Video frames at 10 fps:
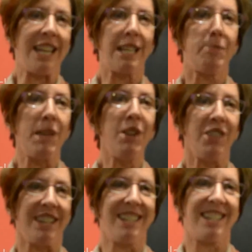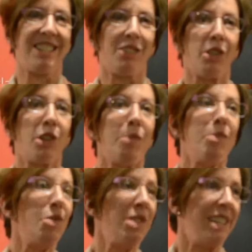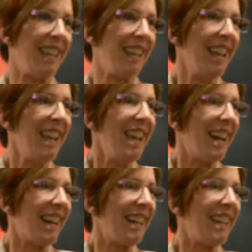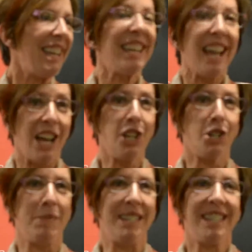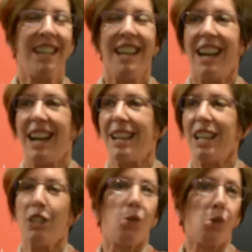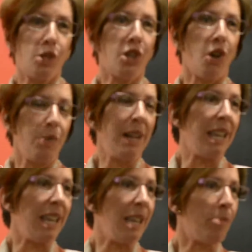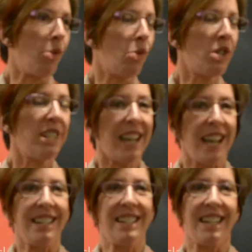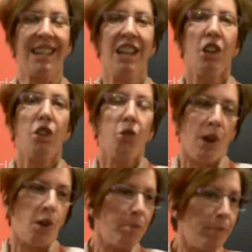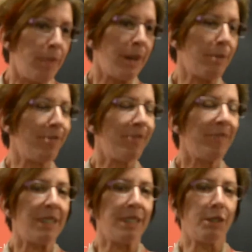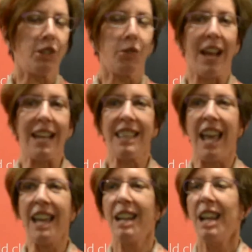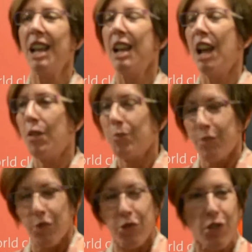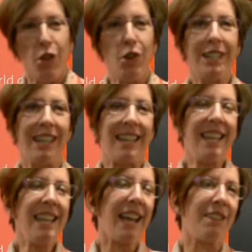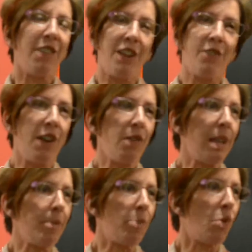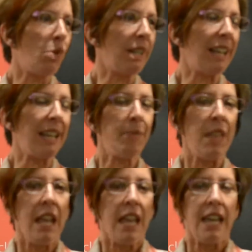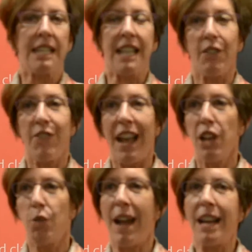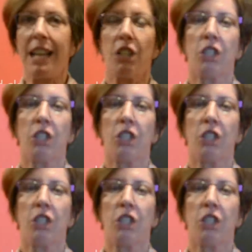experience or the community uh, engagement uh, is also really important, and uh, you help um, uh, create that. Thirdly, and, and very importantly, it's that value adding.